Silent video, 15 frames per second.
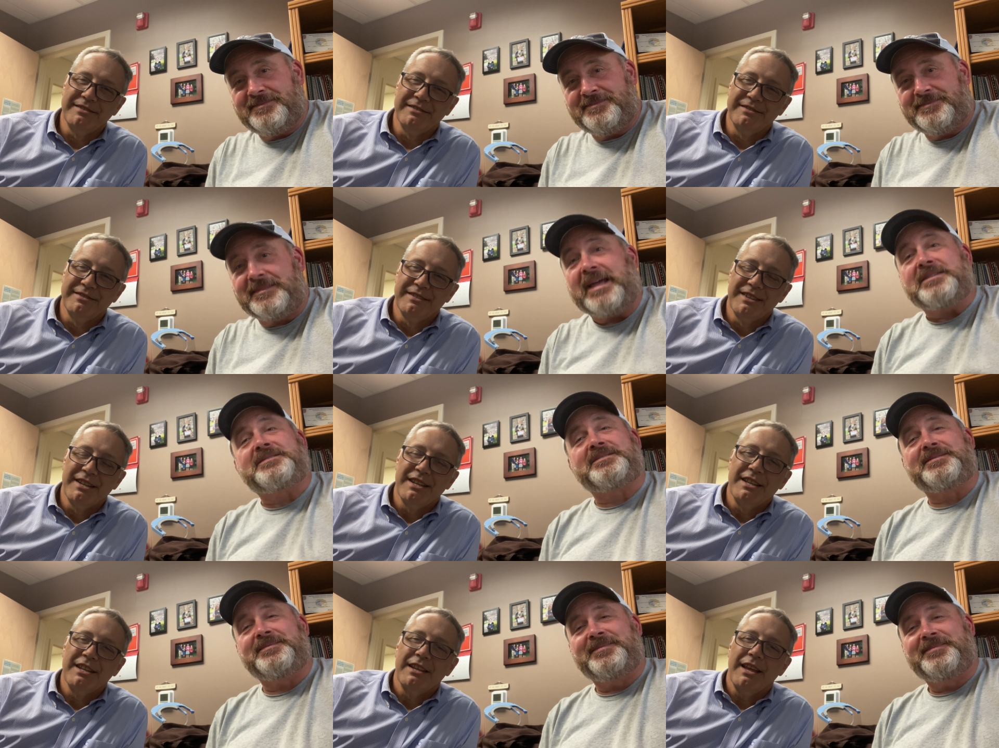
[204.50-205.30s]

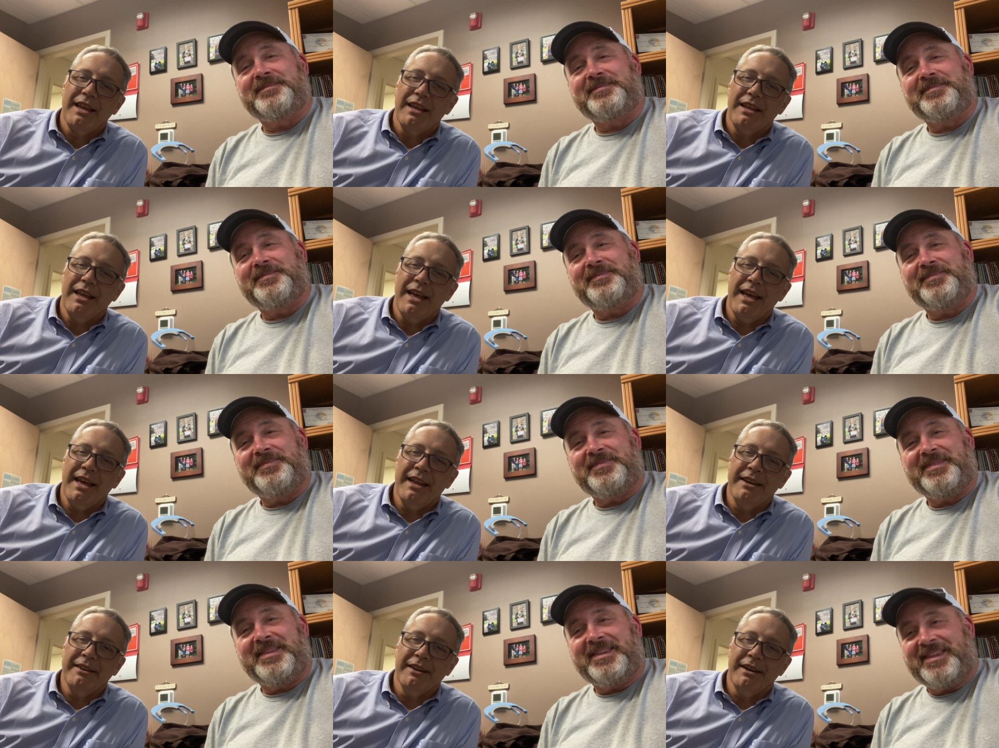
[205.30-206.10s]
Speaker 1: Yes.
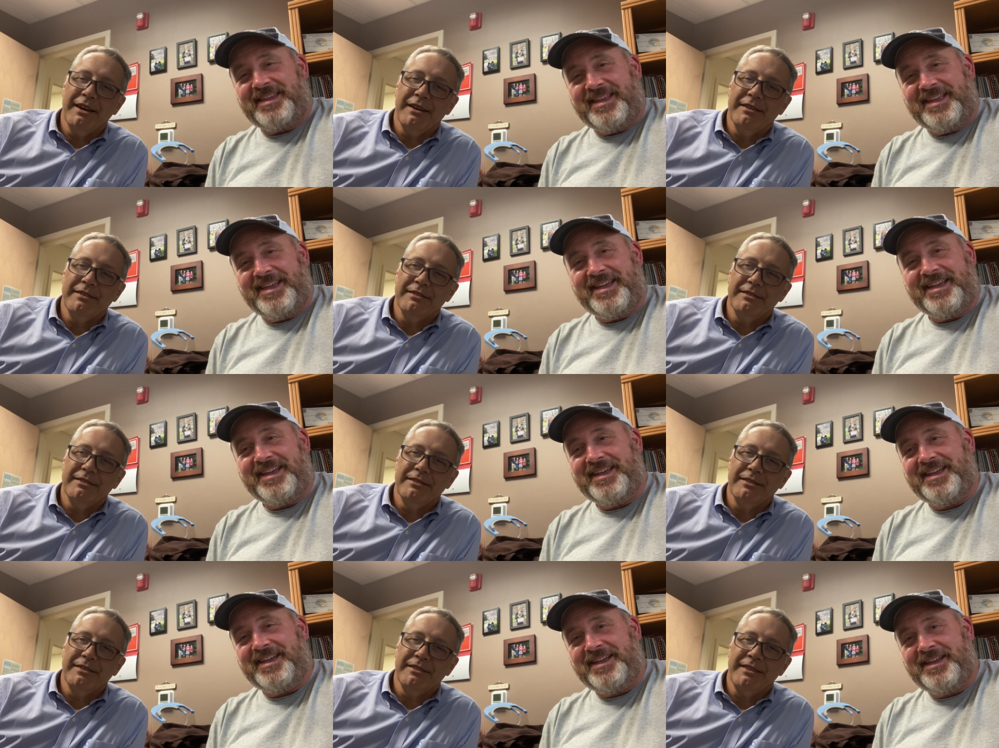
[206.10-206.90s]
And uh,
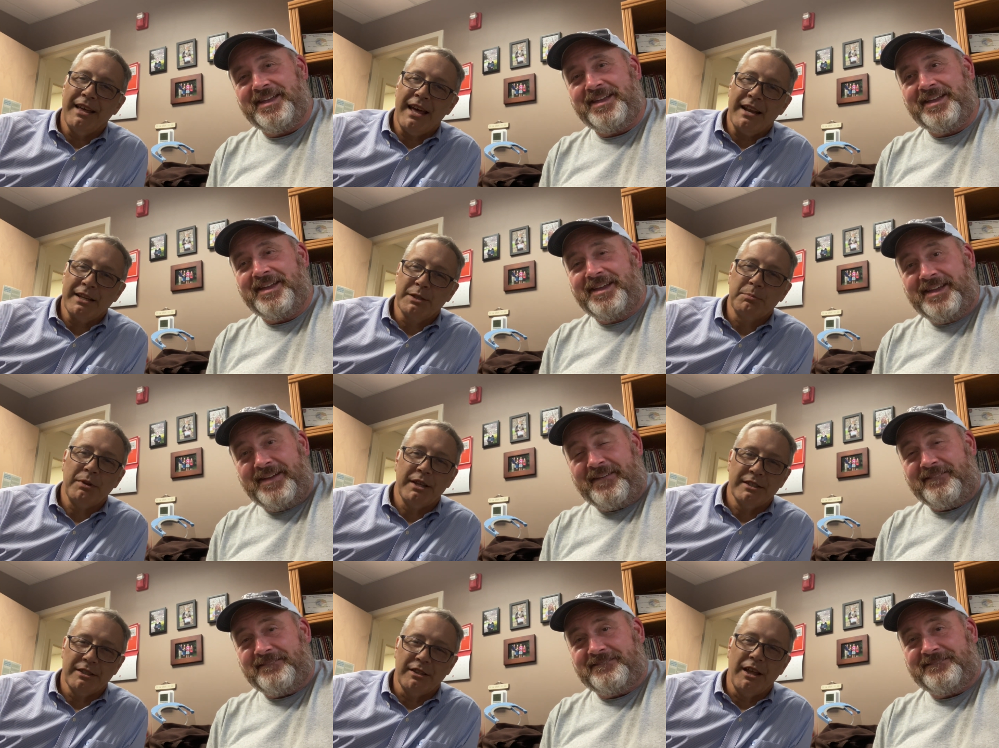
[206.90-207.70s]
that
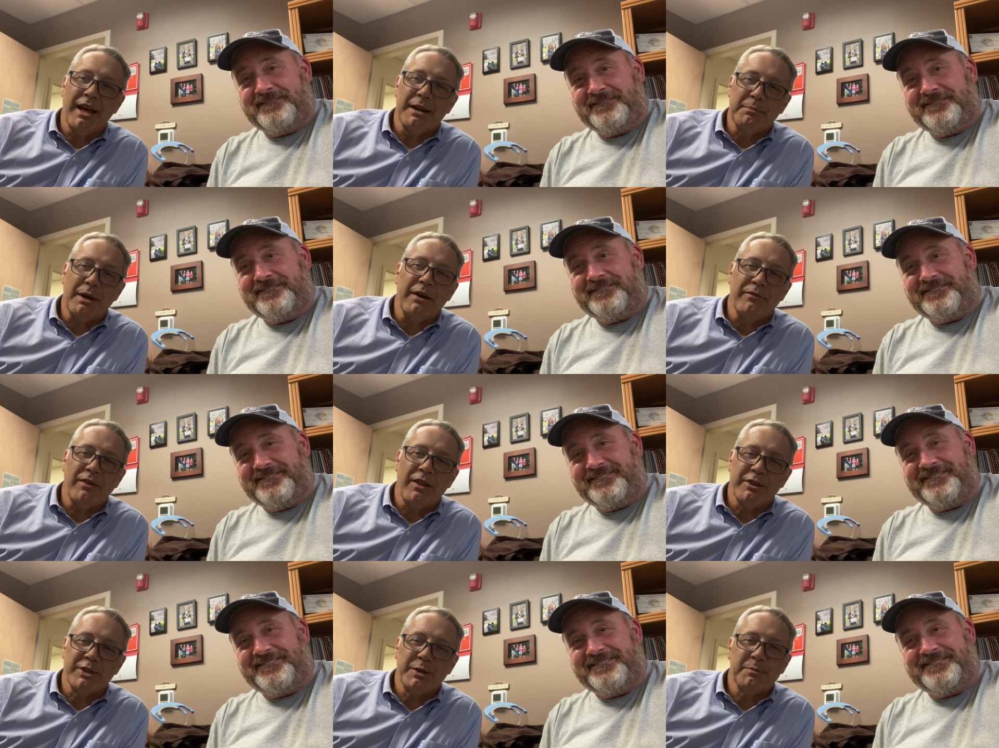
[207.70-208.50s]
explains a lot about
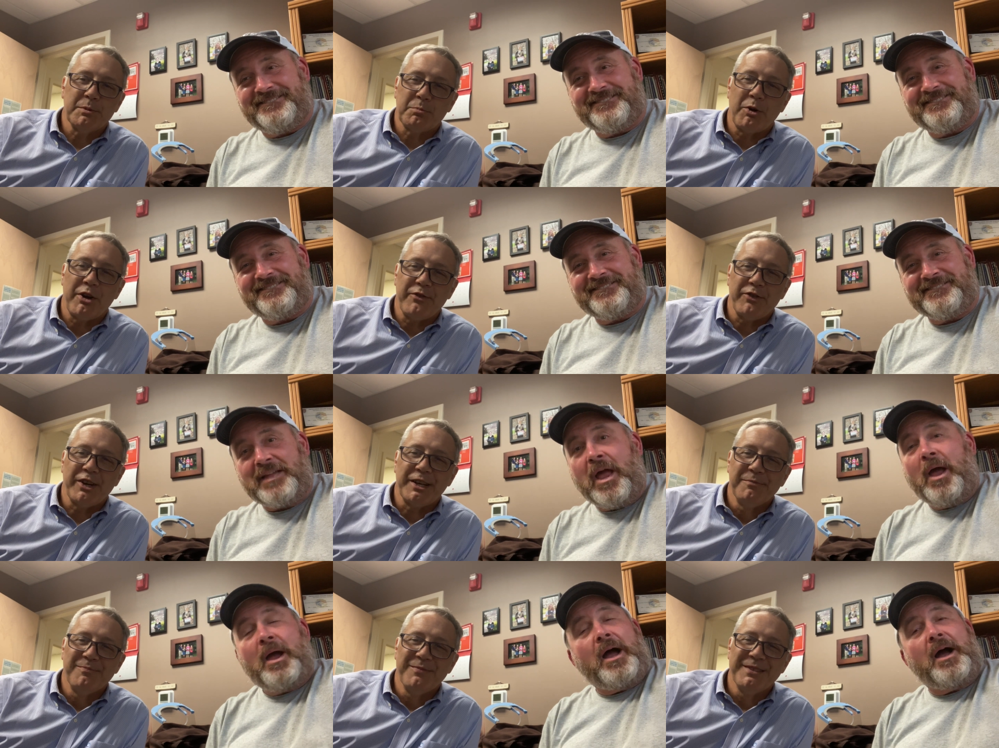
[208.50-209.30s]
Father Jim's bravery.
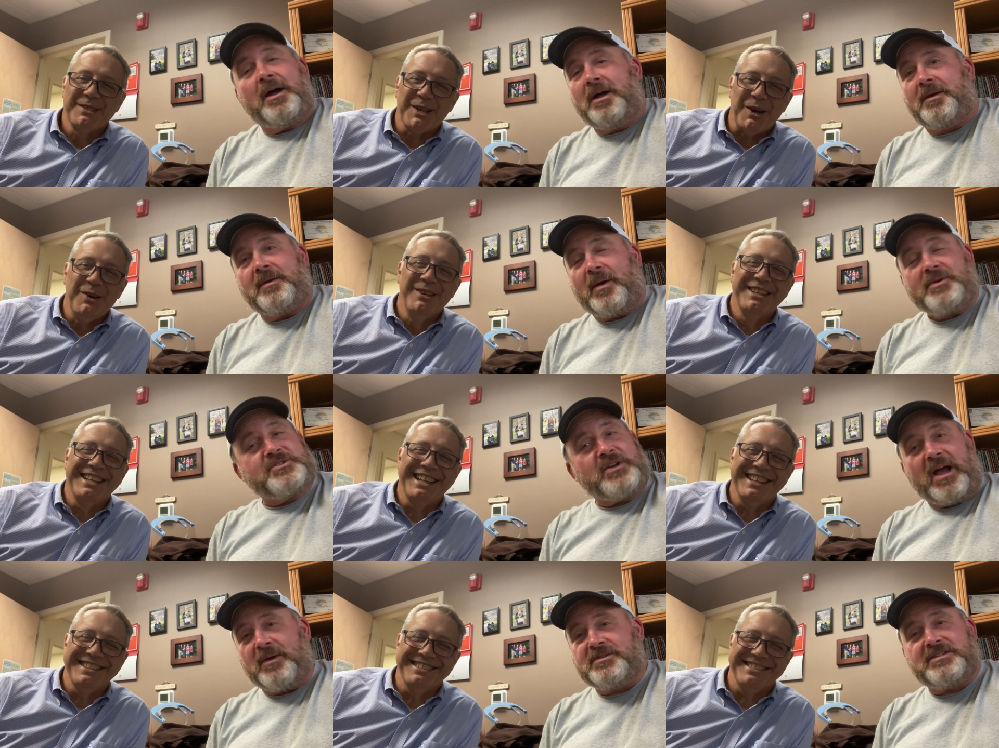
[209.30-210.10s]
Uh, so. Uh, I, was,
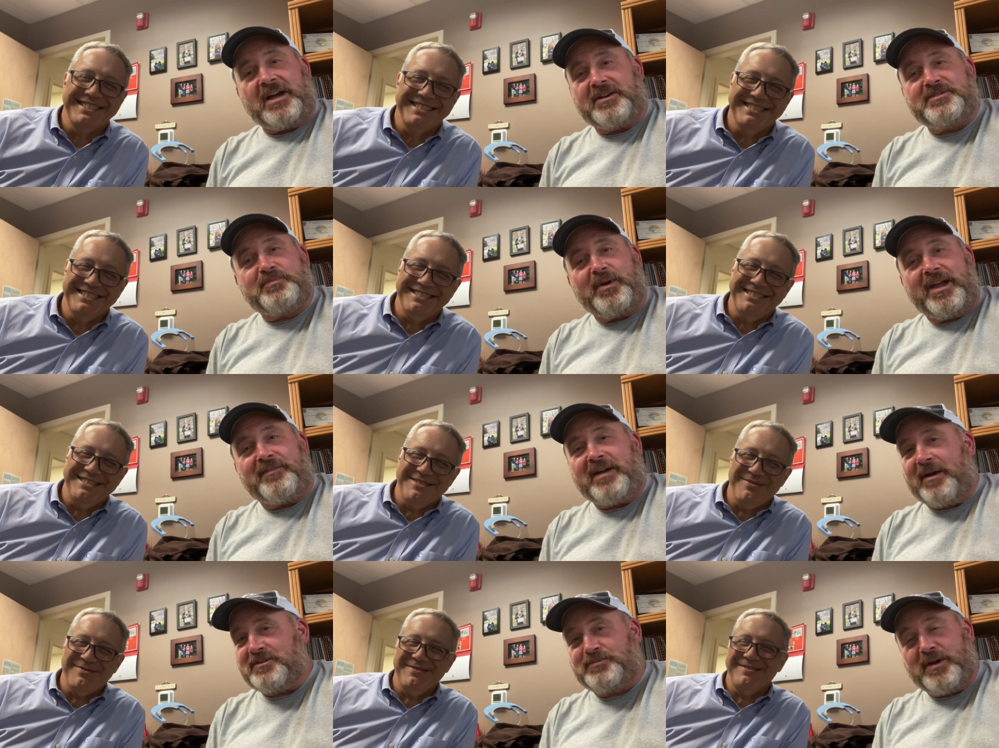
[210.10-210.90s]
I,
Speaker 2: was, I was brave.
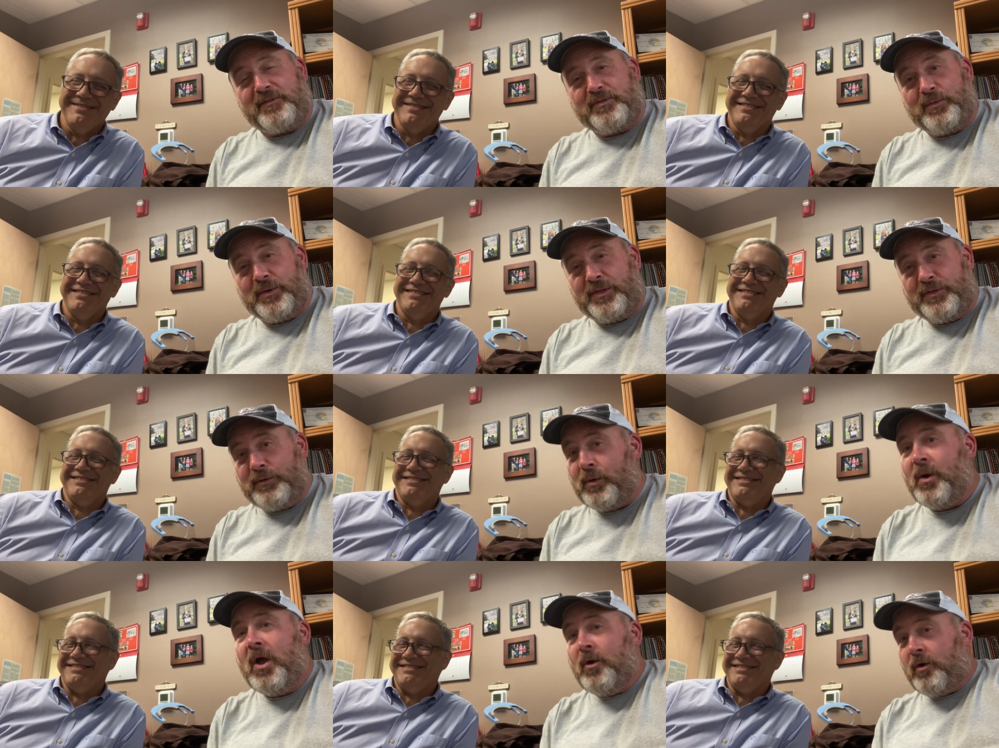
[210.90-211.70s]
I was brave through and
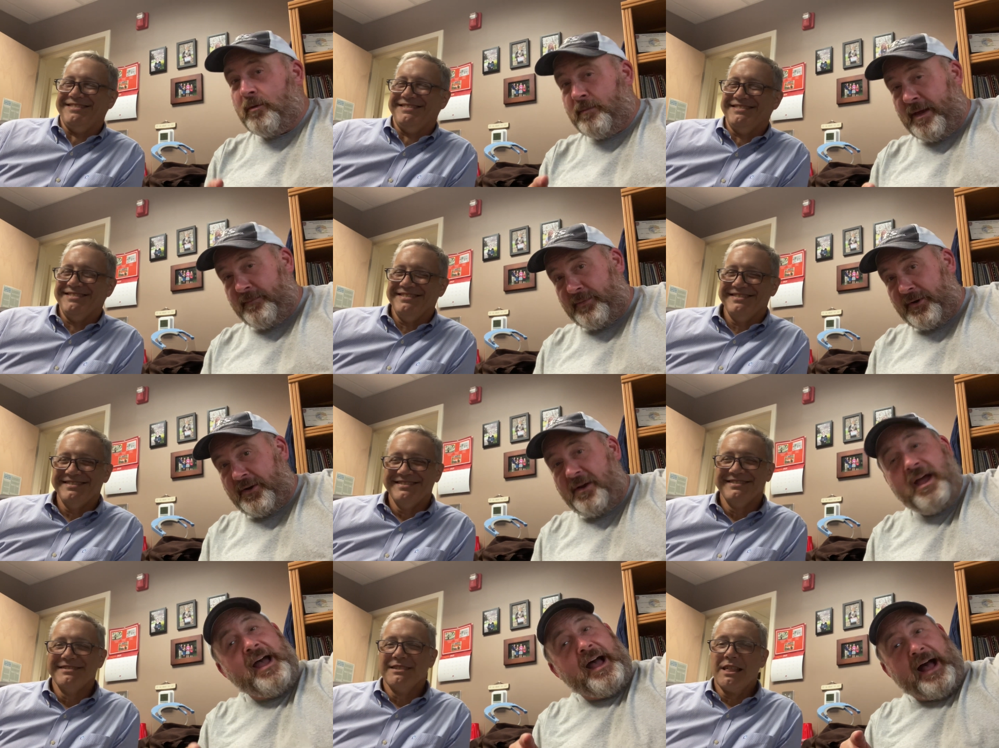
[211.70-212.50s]
through.
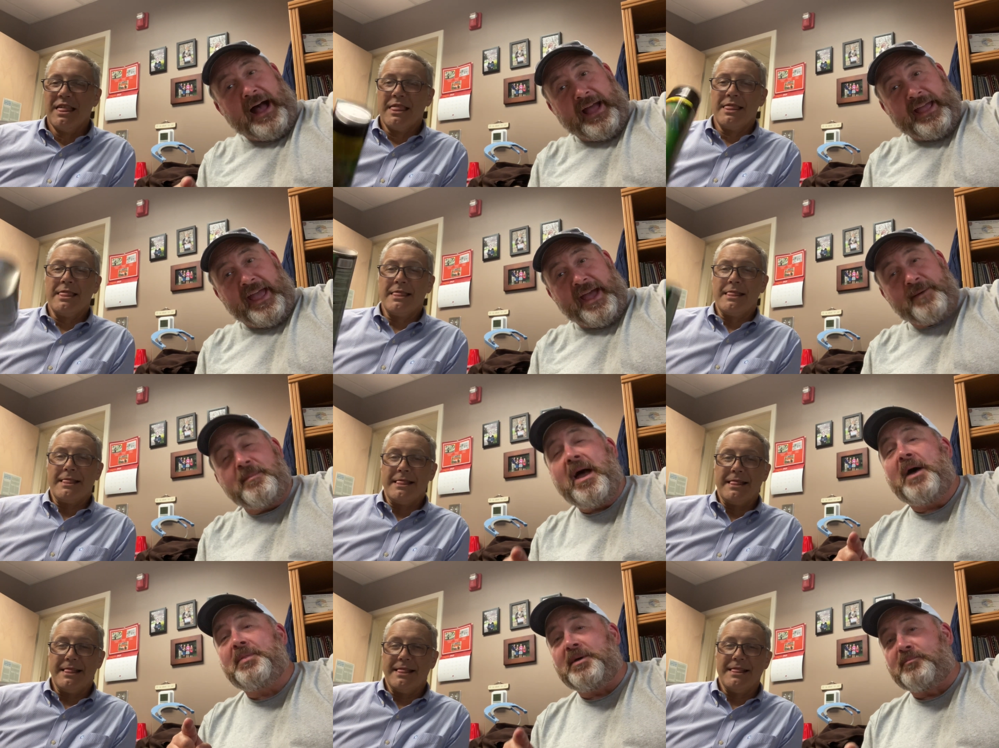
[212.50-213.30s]
Remember, I am the